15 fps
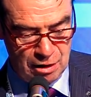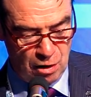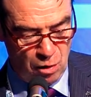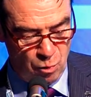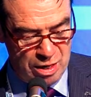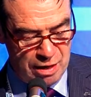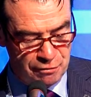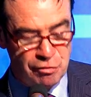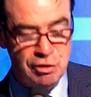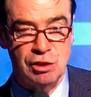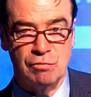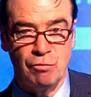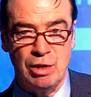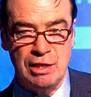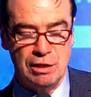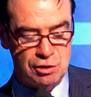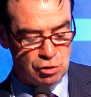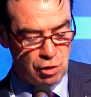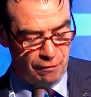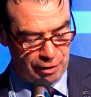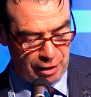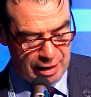We have
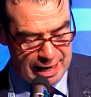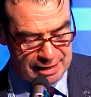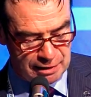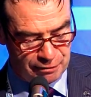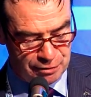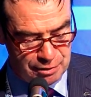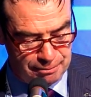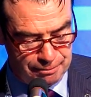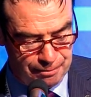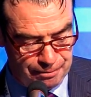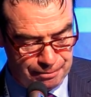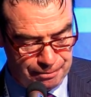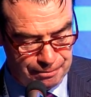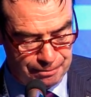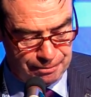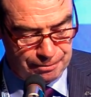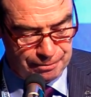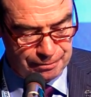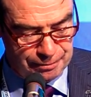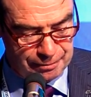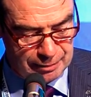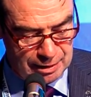rediscovered our activism,
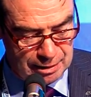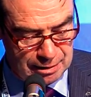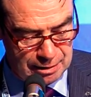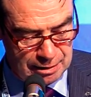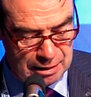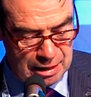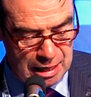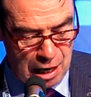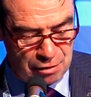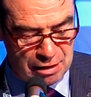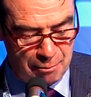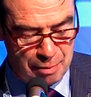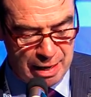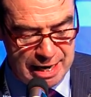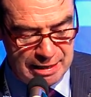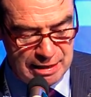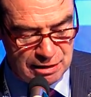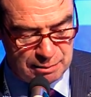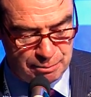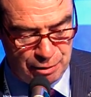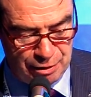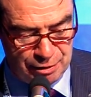our campaigning
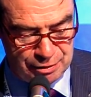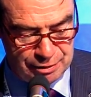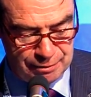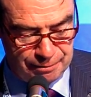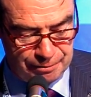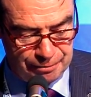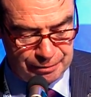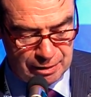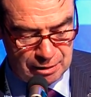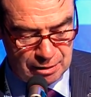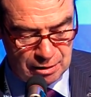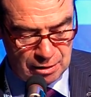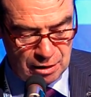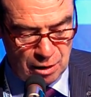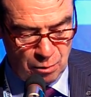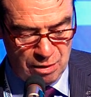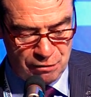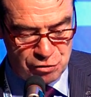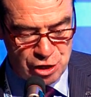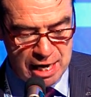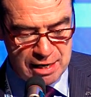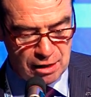spirit. We have
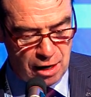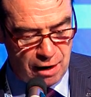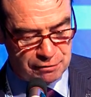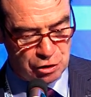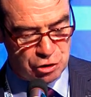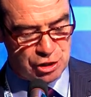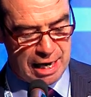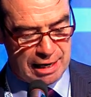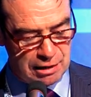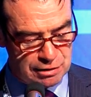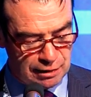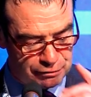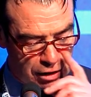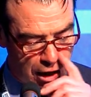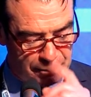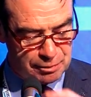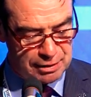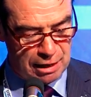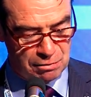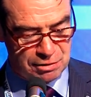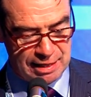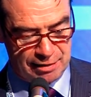shaken off the shackles of
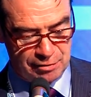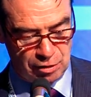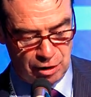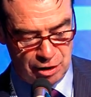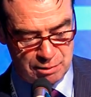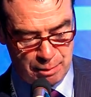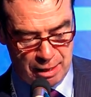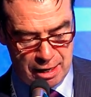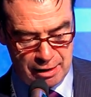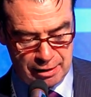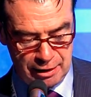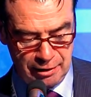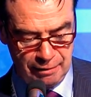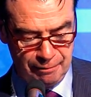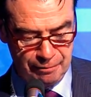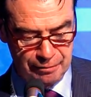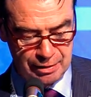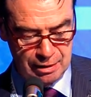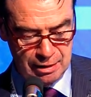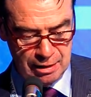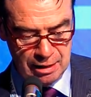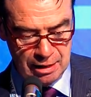top-down centralised bargaining.
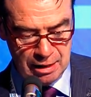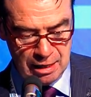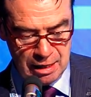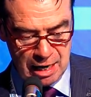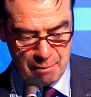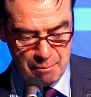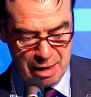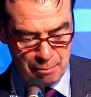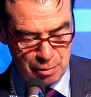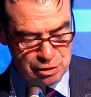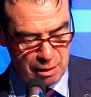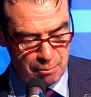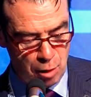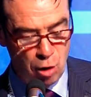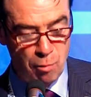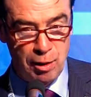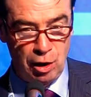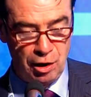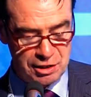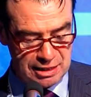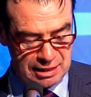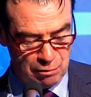Our members are
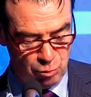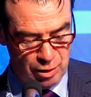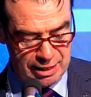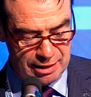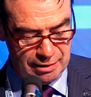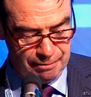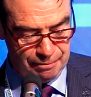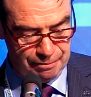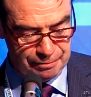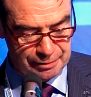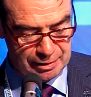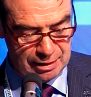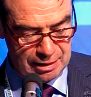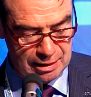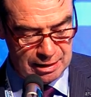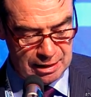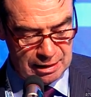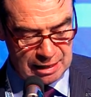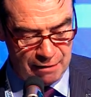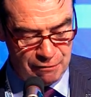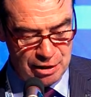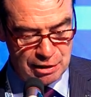mobilising and winning.
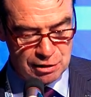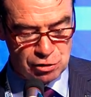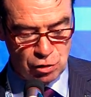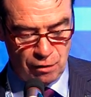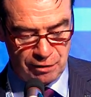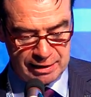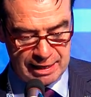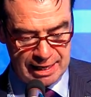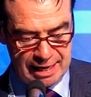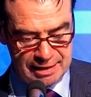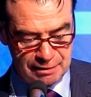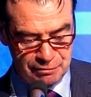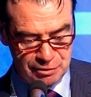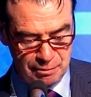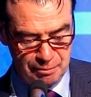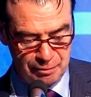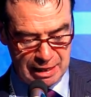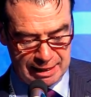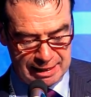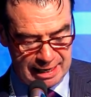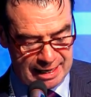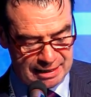They have rediscovered collectivism and
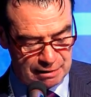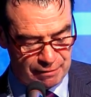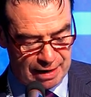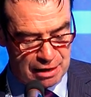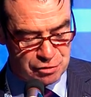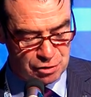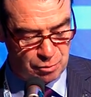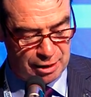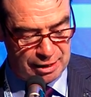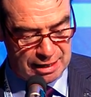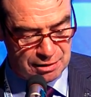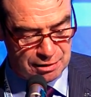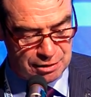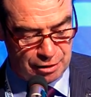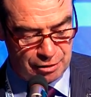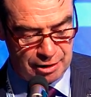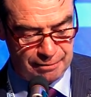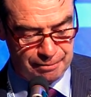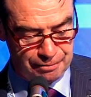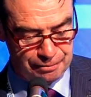collective action where necessary.